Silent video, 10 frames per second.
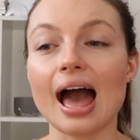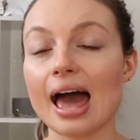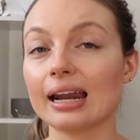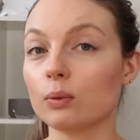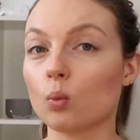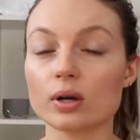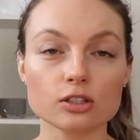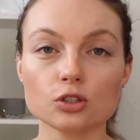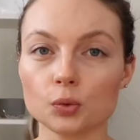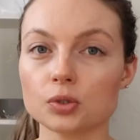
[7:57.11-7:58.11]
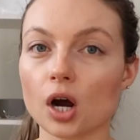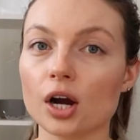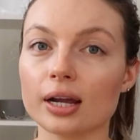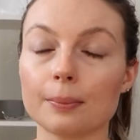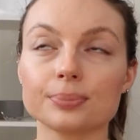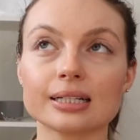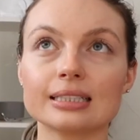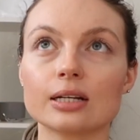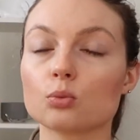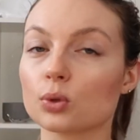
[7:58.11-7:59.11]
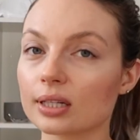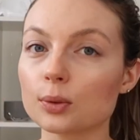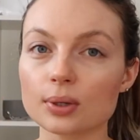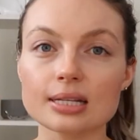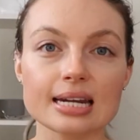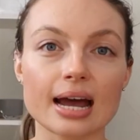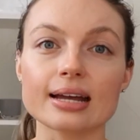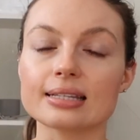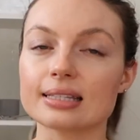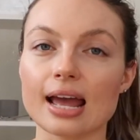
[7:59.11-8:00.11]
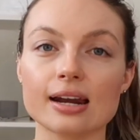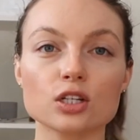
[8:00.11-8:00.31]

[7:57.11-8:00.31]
And it wasn't too dark. It blended in really, really nice, and it